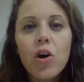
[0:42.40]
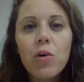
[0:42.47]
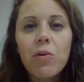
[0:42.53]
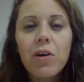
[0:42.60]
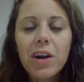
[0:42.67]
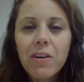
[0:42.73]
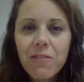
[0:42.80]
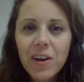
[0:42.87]

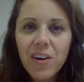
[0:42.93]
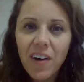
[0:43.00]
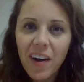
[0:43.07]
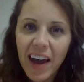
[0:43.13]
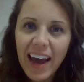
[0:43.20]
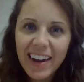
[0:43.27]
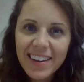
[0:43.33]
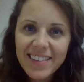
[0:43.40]
We're going to figure out
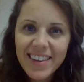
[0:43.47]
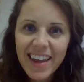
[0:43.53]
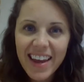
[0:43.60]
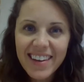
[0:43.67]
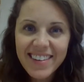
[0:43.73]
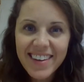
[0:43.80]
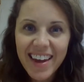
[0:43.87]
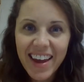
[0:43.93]
how to say
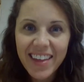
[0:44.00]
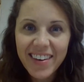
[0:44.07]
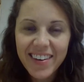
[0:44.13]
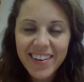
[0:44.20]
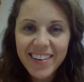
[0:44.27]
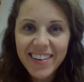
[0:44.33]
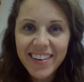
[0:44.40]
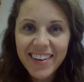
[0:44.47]
it
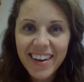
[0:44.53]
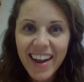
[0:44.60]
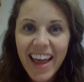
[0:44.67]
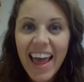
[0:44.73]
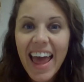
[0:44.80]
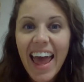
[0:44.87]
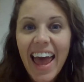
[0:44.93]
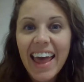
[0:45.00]
together.
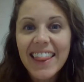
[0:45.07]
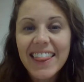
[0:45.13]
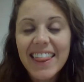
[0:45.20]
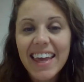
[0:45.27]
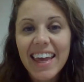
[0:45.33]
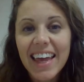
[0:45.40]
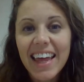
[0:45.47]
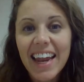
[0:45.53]
And
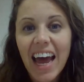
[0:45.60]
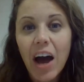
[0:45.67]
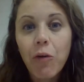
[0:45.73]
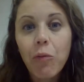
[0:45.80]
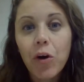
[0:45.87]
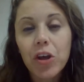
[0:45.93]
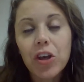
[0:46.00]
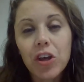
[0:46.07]
then I
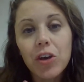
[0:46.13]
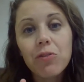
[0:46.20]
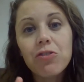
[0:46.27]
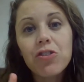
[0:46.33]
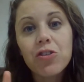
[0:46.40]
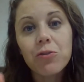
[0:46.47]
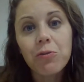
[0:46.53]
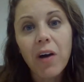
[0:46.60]
want you
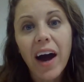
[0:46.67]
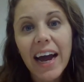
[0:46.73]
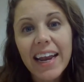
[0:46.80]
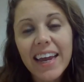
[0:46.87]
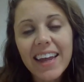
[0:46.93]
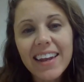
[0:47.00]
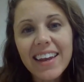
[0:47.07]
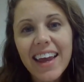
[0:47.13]
to write
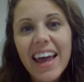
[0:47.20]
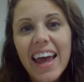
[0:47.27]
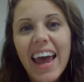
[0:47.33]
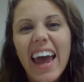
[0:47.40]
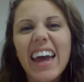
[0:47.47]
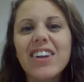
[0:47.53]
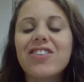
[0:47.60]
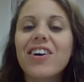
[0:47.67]
it
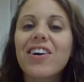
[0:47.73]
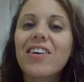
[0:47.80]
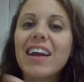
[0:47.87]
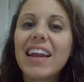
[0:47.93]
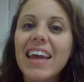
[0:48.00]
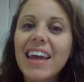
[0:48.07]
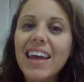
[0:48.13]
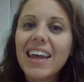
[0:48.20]
and turn
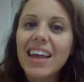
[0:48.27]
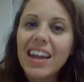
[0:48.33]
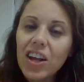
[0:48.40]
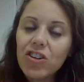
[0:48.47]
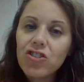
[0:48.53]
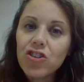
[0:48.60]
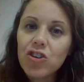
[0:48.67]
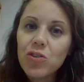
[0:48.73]
it
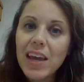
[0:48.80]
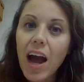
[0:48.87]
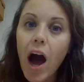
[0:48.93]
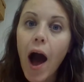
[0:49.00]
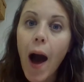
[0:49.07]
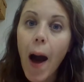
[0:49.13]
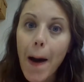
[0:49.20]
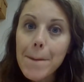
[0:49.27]
in to the
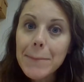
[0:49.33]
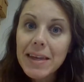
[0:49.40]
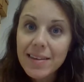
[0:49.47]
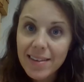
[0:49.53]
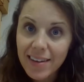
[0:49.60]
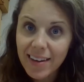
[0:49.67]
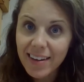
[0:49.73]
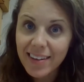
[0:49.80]

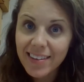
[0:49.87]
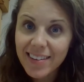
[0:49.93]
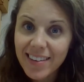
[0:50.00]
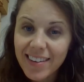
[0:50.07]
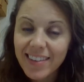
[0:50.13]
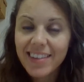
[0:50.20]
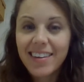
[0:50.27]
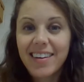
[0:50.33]
opposite
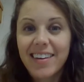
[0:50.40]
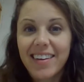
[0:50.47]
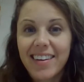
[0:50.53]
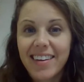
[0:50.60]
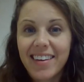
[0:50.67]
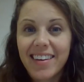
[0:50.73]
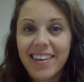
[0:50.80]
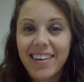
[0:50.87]

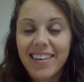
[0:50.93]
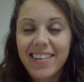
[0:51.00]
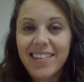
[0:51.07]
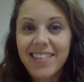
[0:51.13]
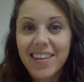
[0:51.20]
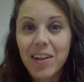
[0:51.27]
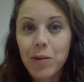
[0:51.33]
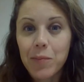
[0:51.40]

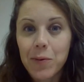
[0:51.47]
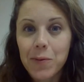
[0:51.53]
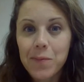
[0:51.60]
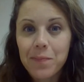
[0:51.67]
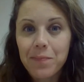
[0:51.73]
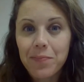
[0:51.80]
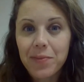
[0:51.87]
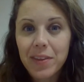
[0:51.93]
syllable
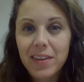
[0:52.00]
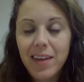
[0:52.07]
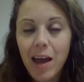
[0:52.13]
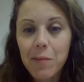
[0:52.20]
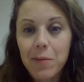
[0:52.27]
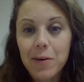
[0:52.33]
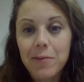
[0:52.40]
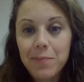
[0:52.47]

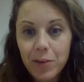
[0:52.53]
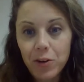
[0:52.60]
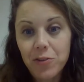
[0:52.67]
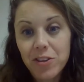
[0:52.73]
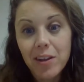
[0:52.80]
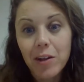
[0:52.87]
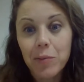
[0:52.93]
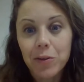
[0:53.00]
type or
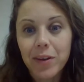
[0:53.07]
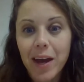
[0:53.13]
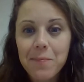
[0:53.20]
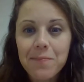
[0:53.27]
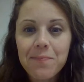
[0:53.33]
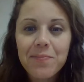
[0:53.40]
syllable type.